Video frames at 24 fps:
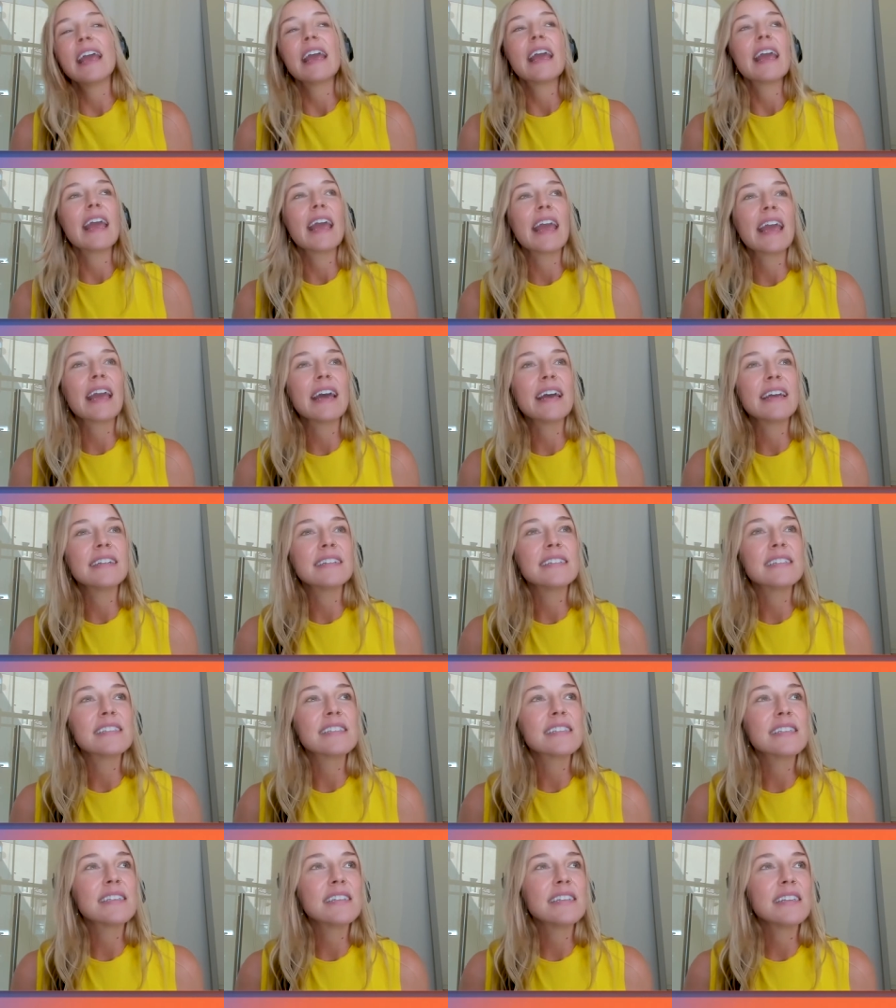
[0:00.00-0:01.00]
And
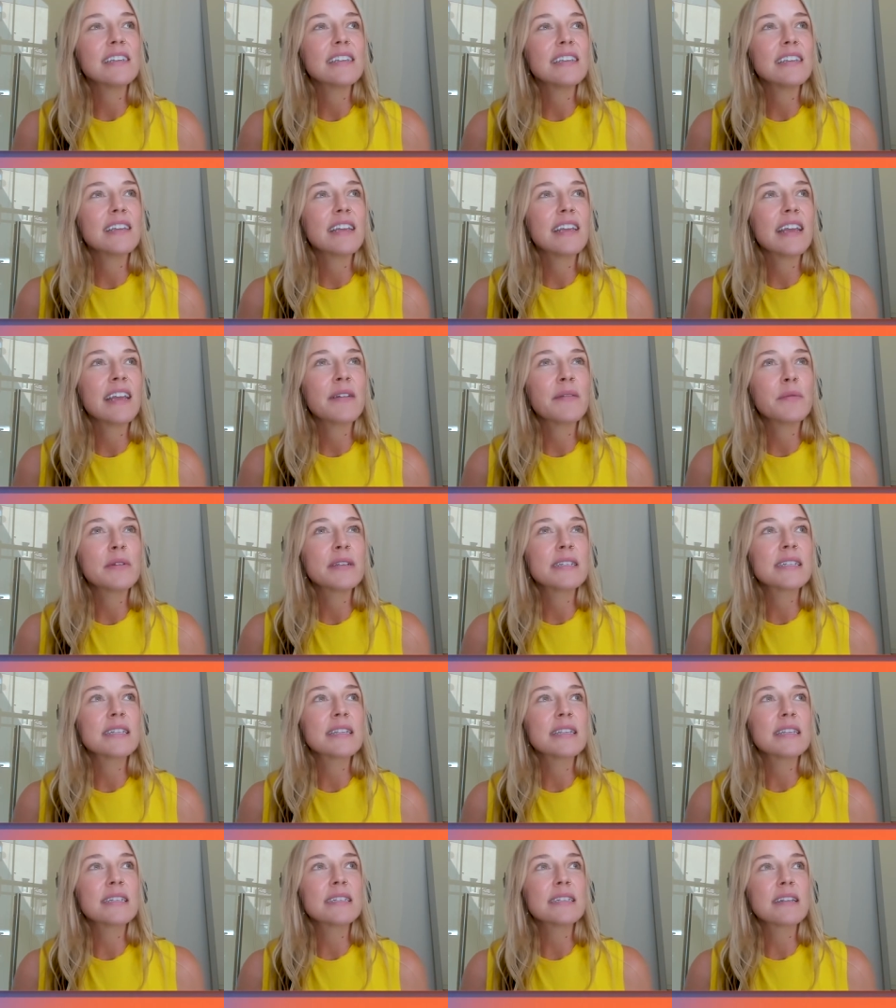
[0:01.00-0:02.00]
it was
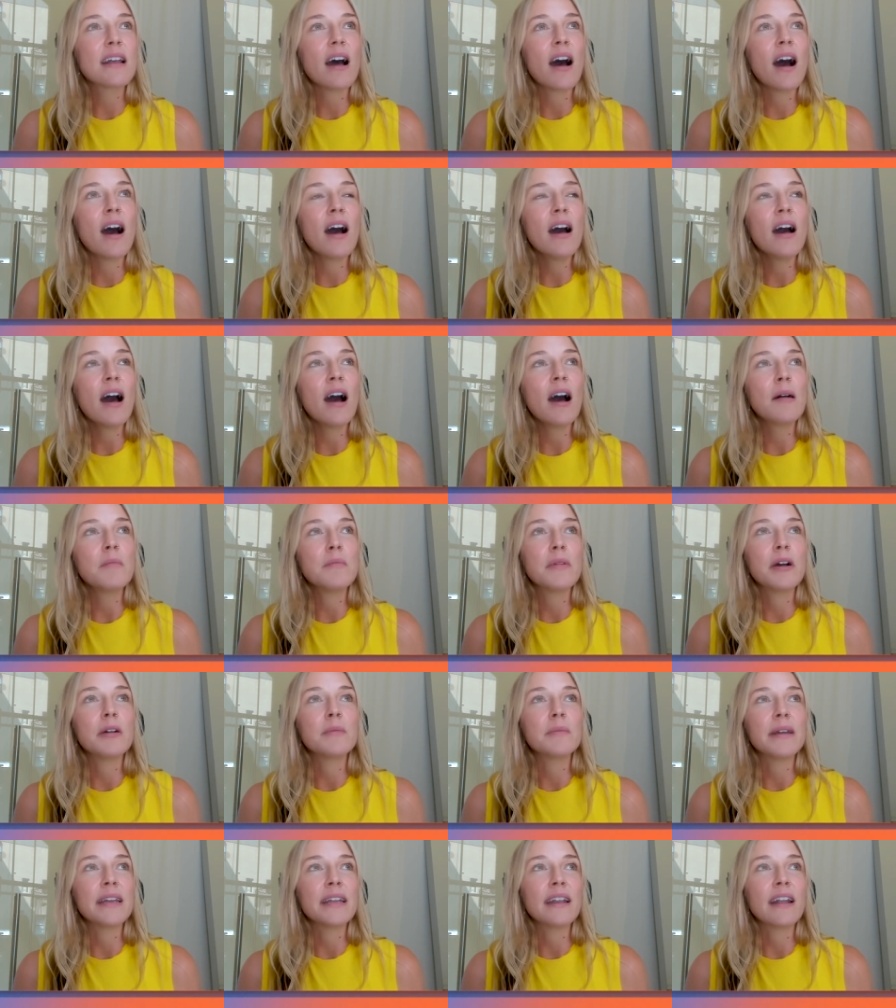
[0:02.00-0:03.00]
this aha
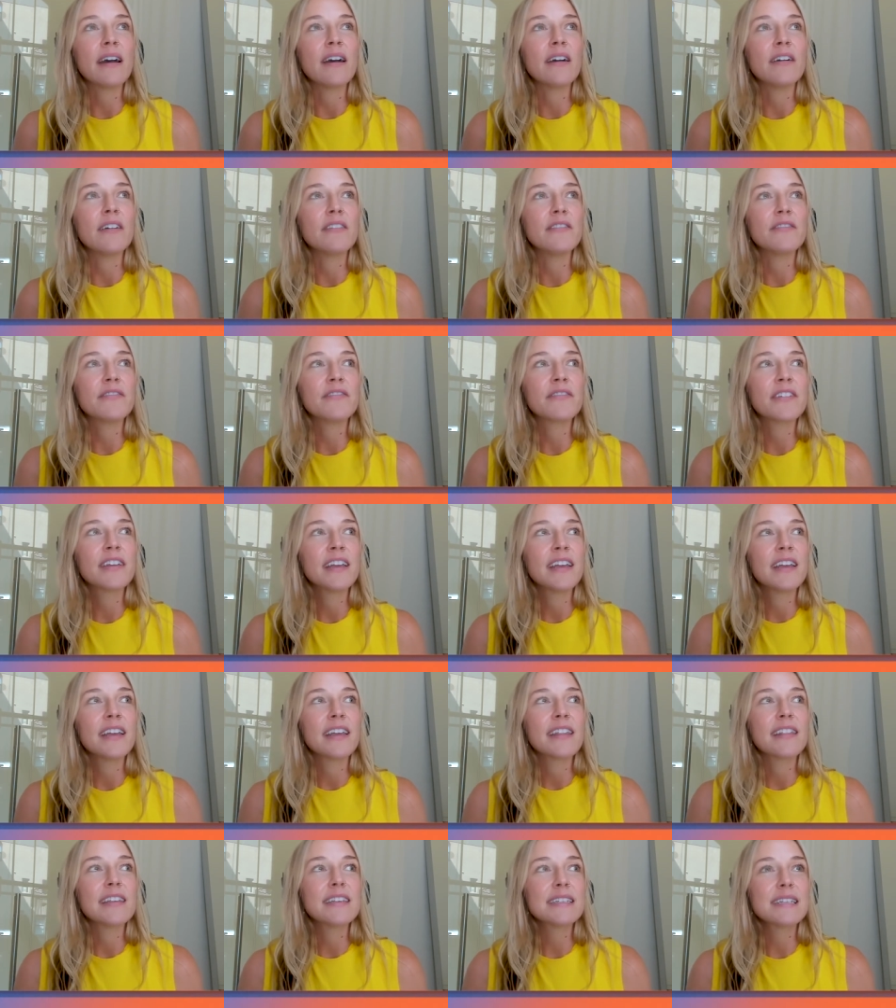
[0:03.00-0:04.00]
moment of
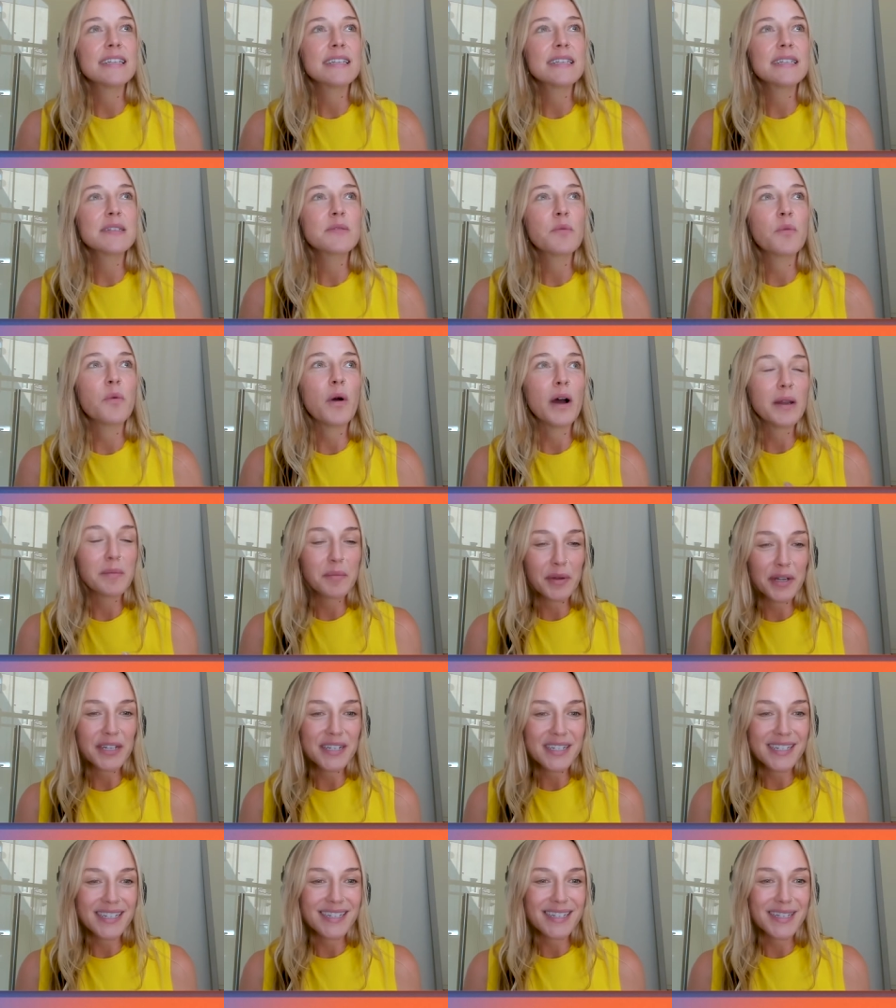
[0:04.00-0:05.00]
this is one
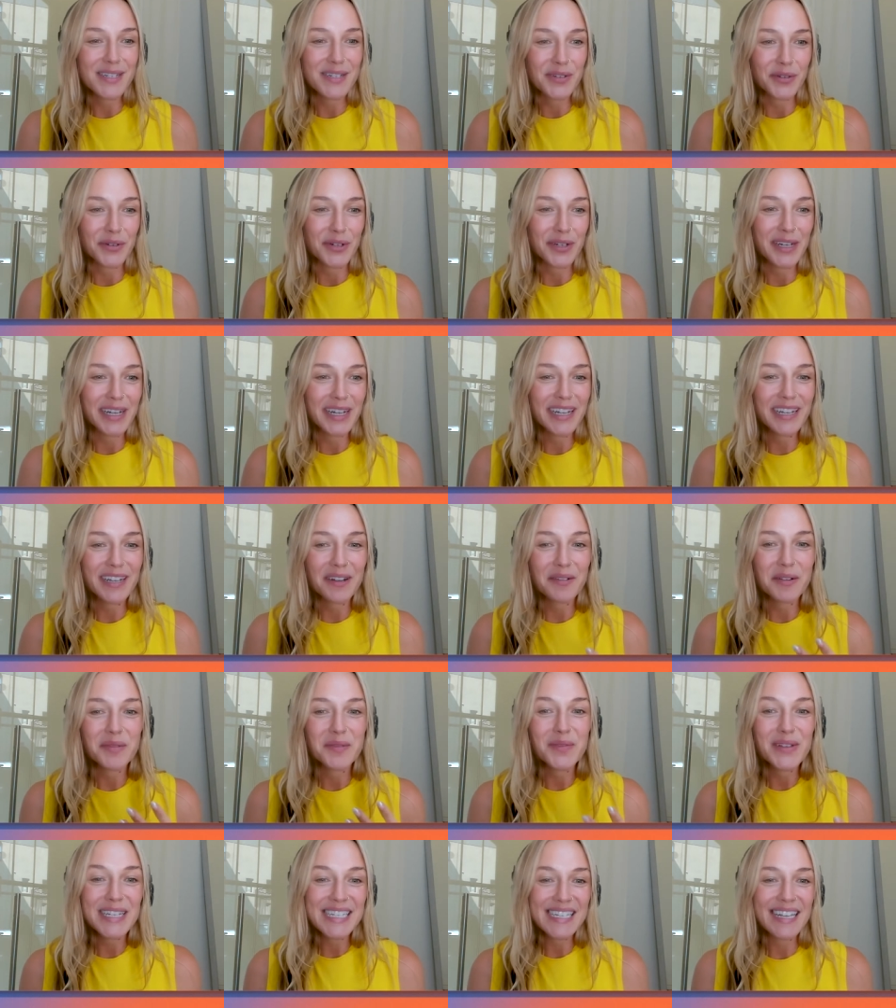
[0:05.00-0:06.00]
person's story. You know, when
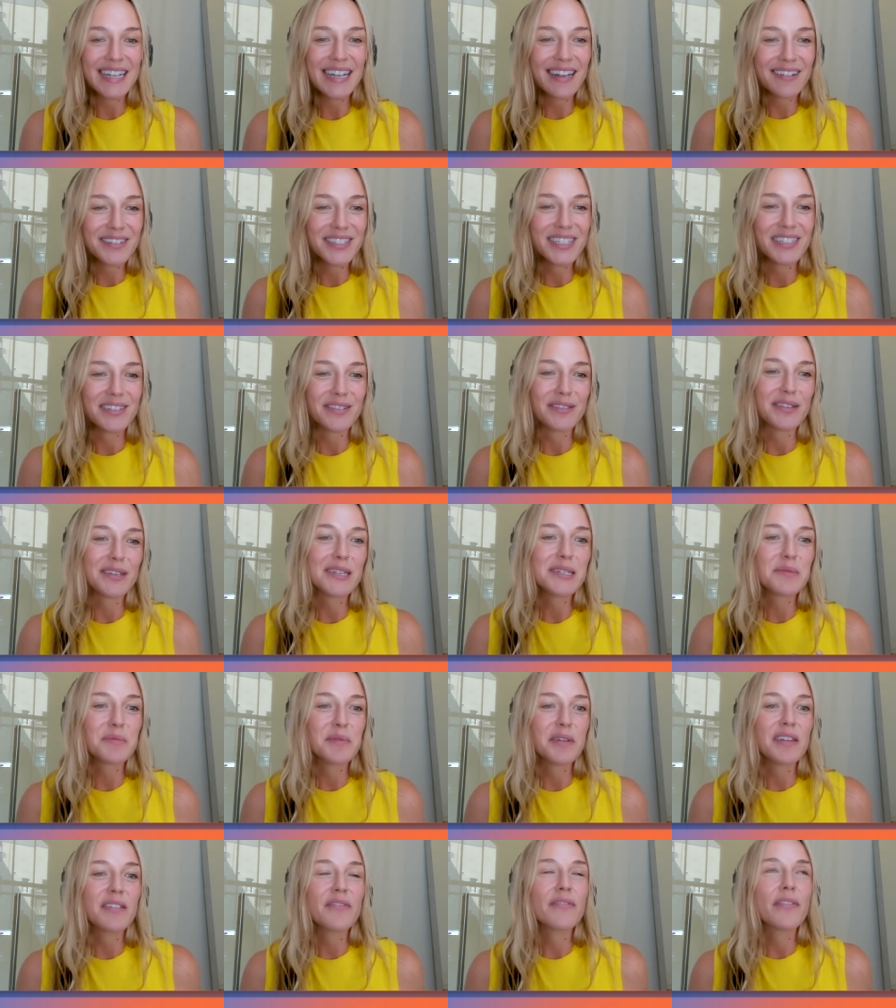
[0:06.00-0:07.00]
we set out to do this,
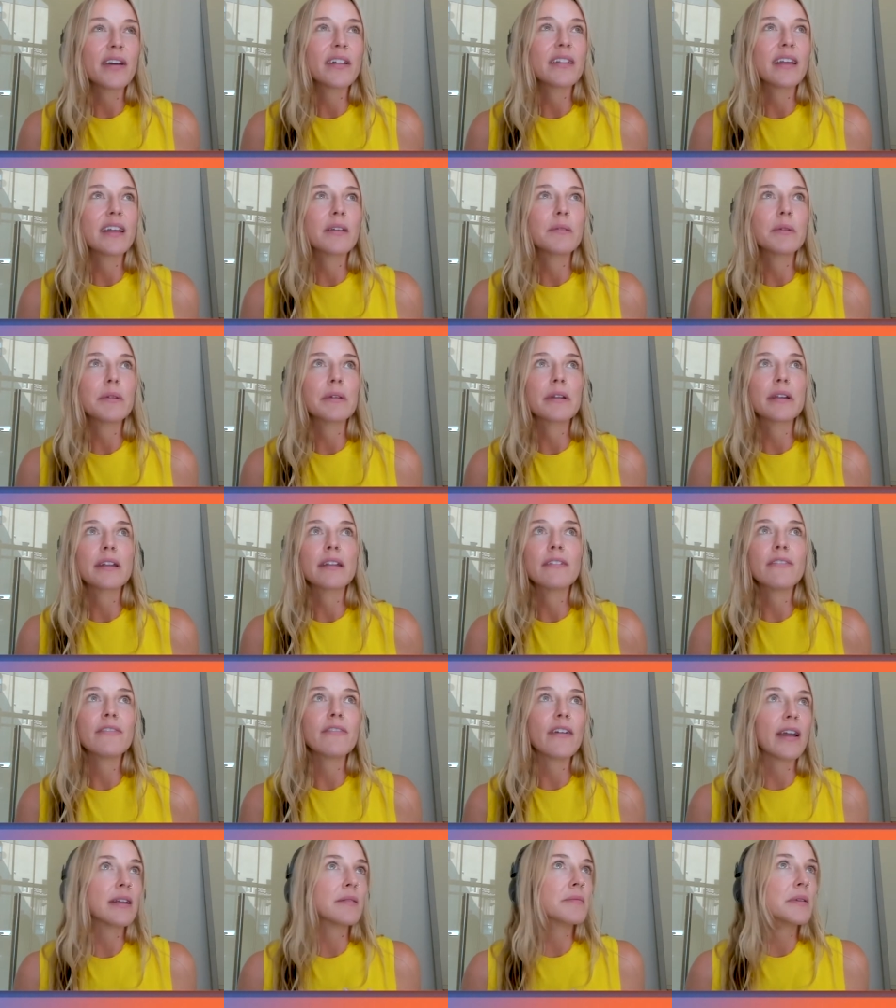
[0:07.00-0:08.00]
we felt like we were going to
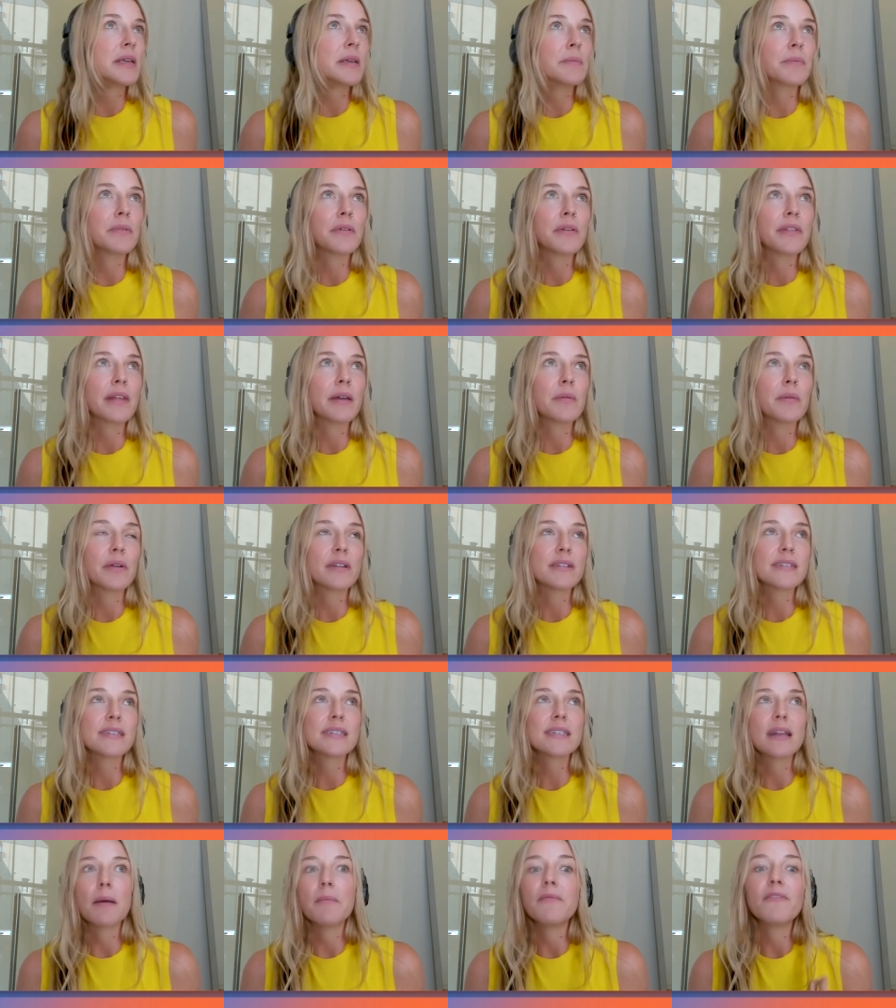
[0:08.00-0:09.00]
find people that were
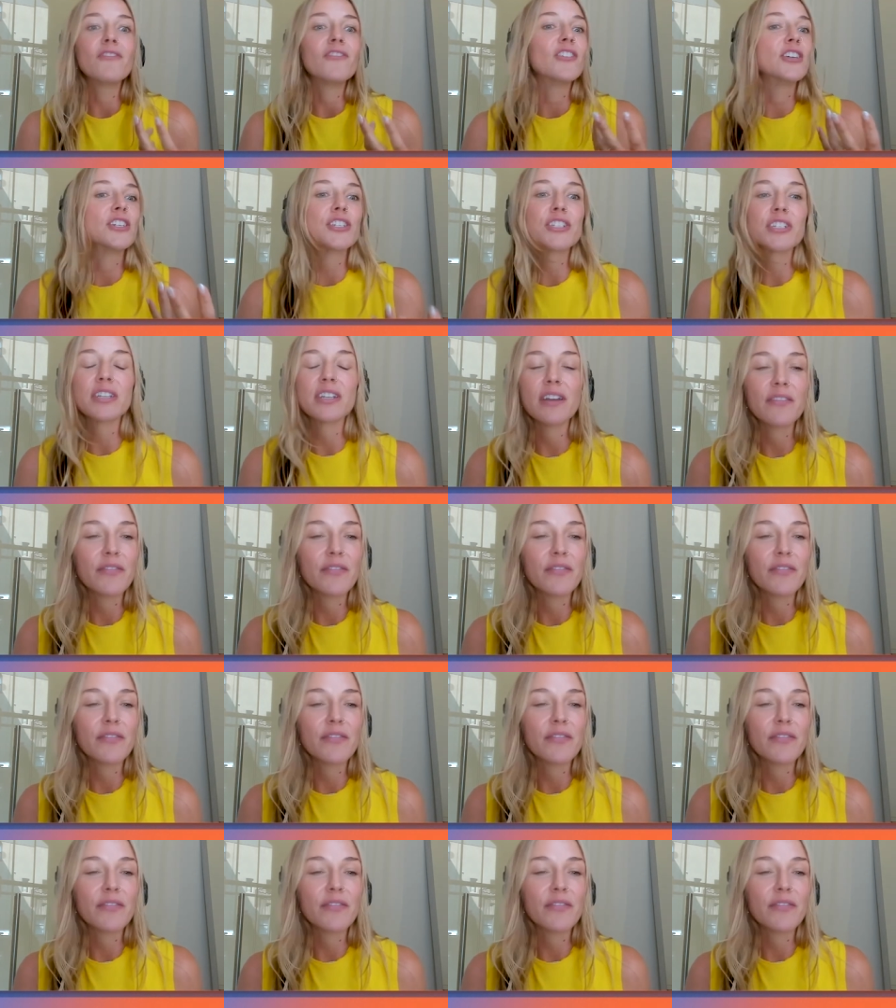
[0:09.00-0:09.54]
some version of